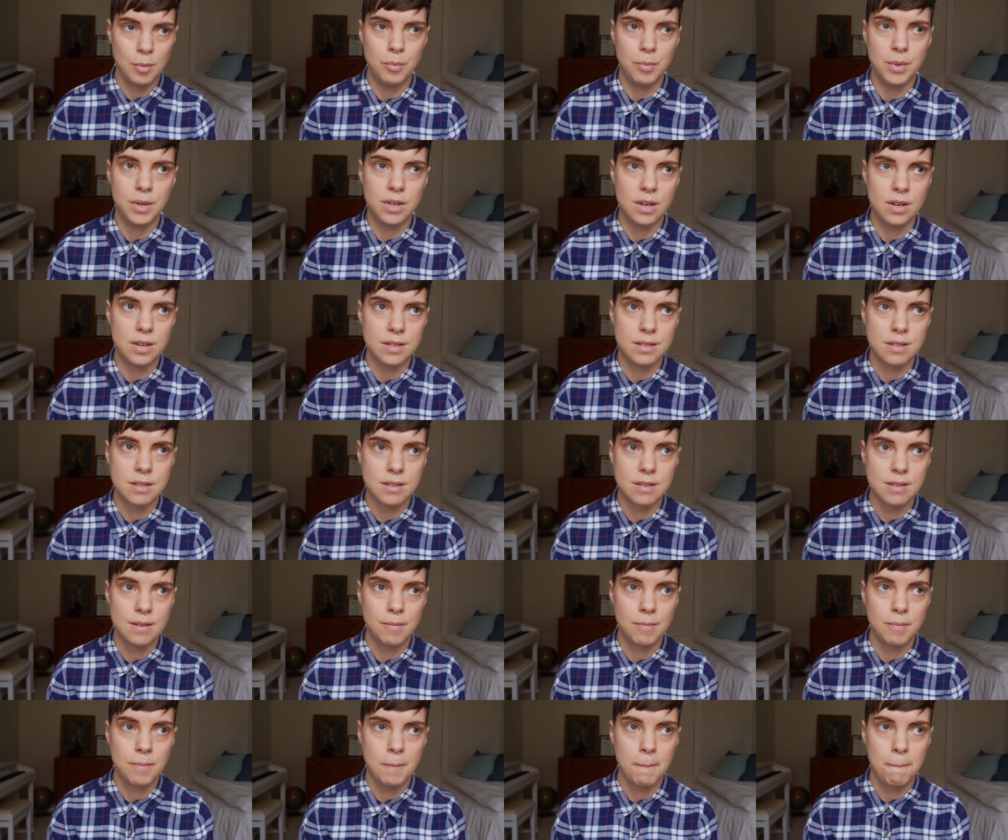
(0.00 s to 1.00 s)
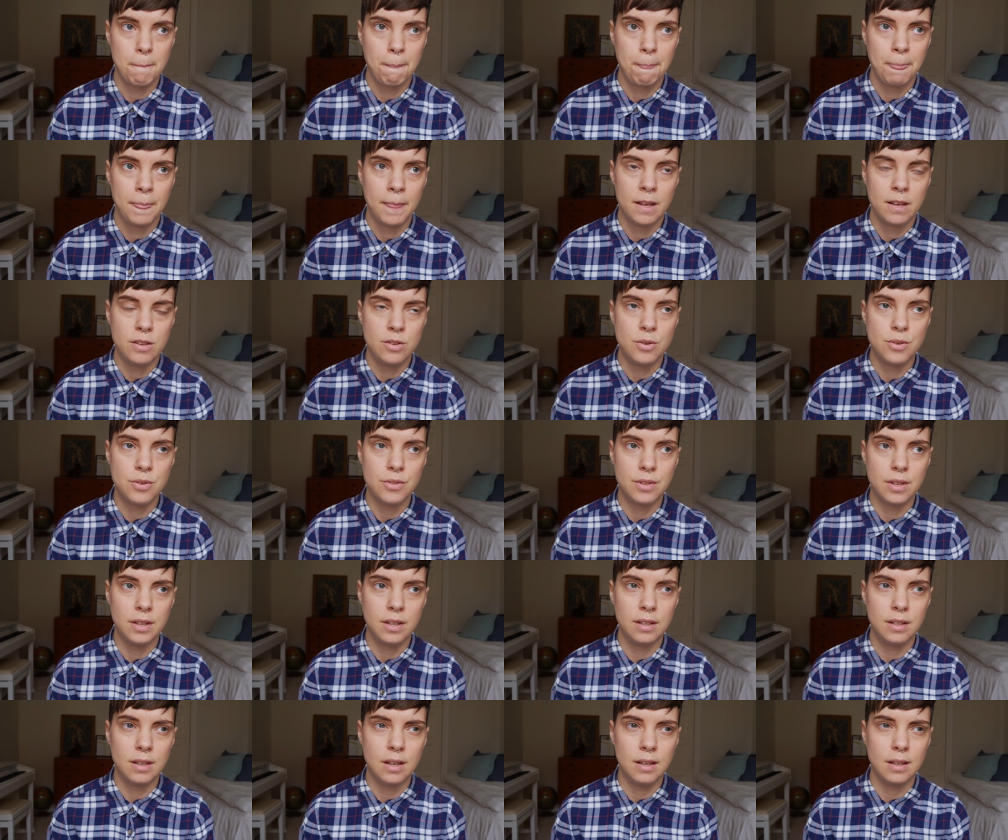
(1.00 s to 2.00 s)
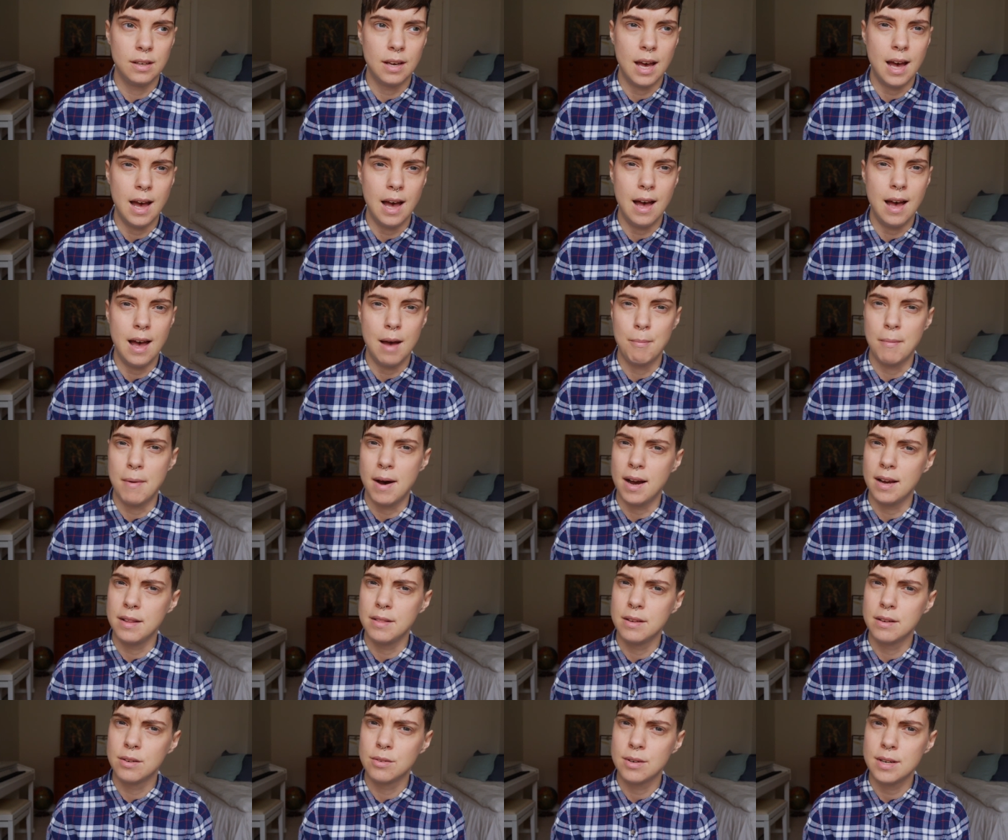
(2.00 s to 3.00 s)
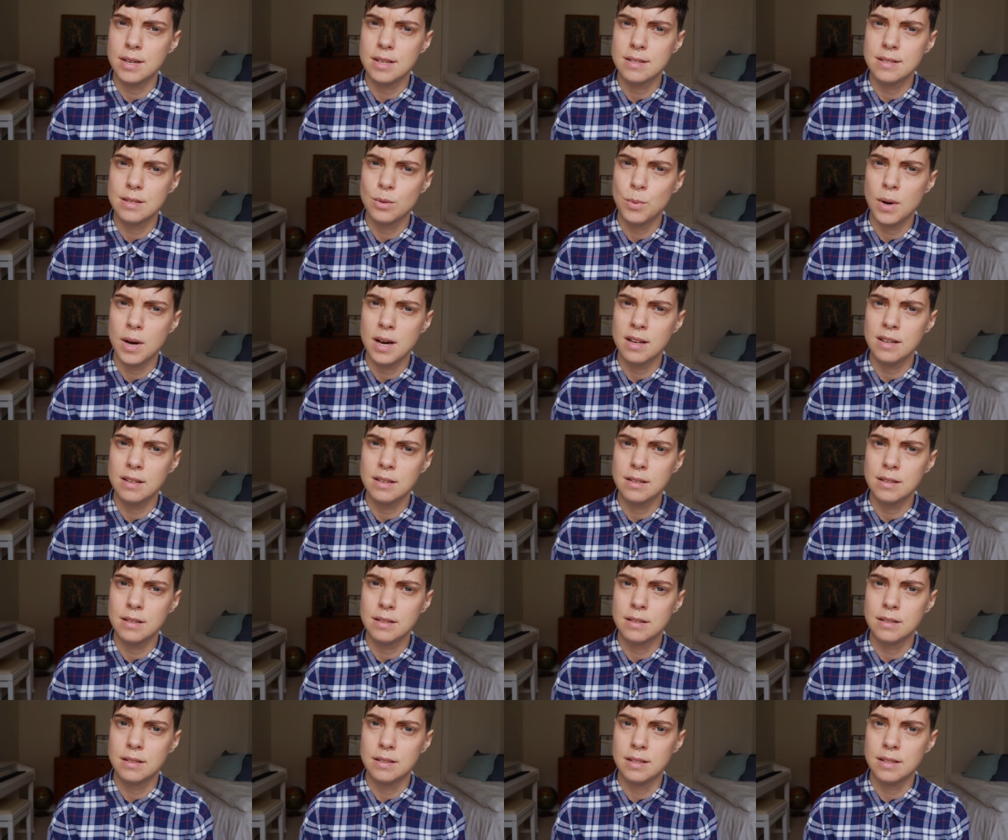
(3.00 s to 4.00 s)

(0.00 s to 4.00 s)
because you're thinking, am I the crazy one?